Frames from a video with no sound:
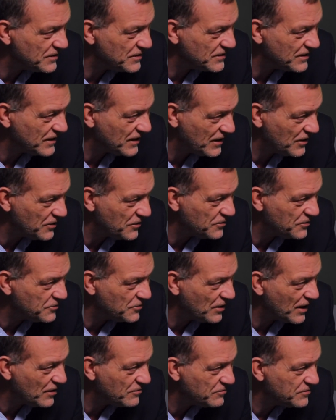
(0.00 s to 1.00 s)
out of the
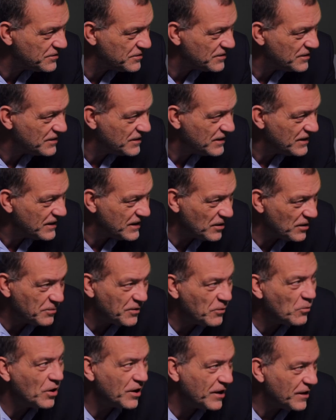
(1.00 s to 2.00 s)
draft, it'll
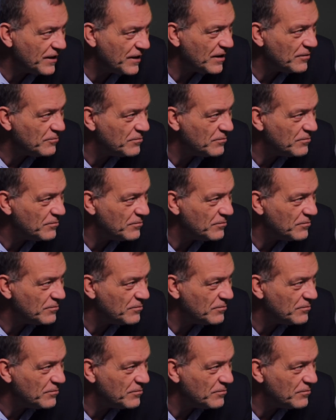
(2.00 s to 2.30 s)
be one of them.